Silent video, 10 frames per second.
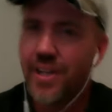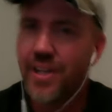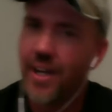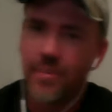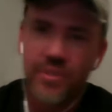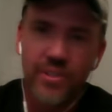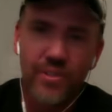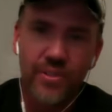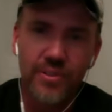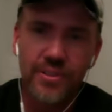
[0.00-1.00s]

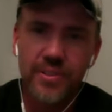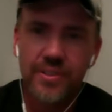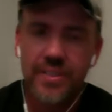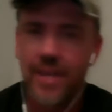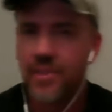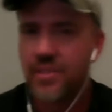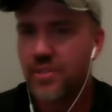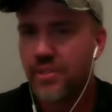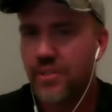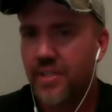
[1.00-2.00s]
obstacles, time
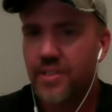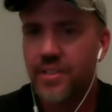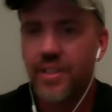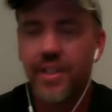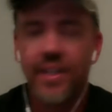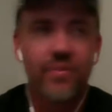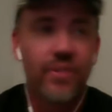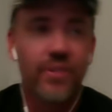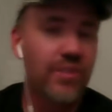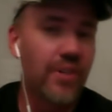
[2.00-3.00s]
constraints,
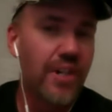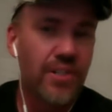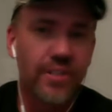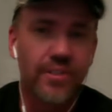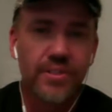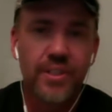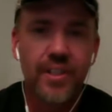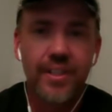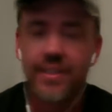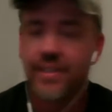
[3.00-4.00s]
frustrations,
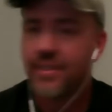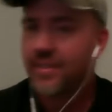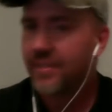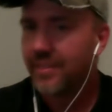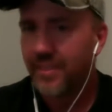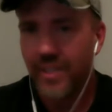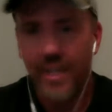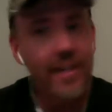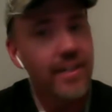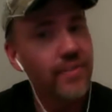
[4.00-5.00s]
a
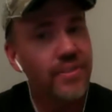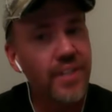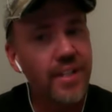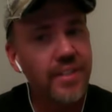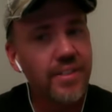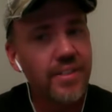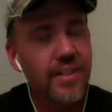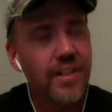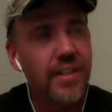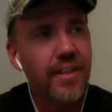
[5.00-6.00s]
lot of different things.
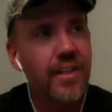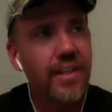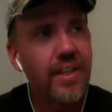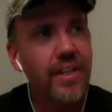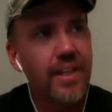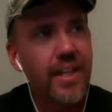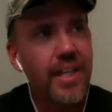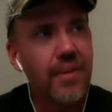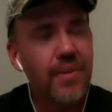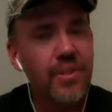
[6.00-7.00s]

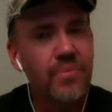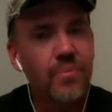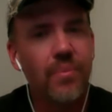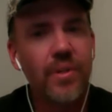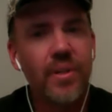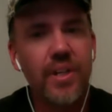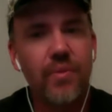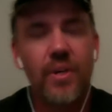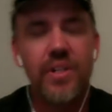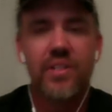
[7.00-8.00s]
It
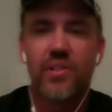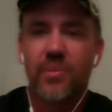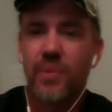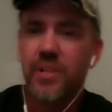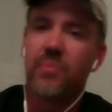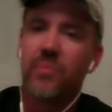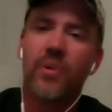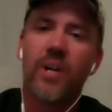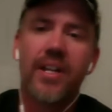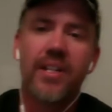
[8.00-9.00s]
wasn't so much the
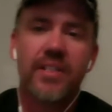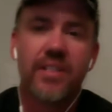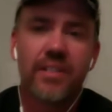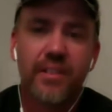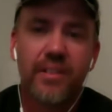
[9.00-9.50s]
prize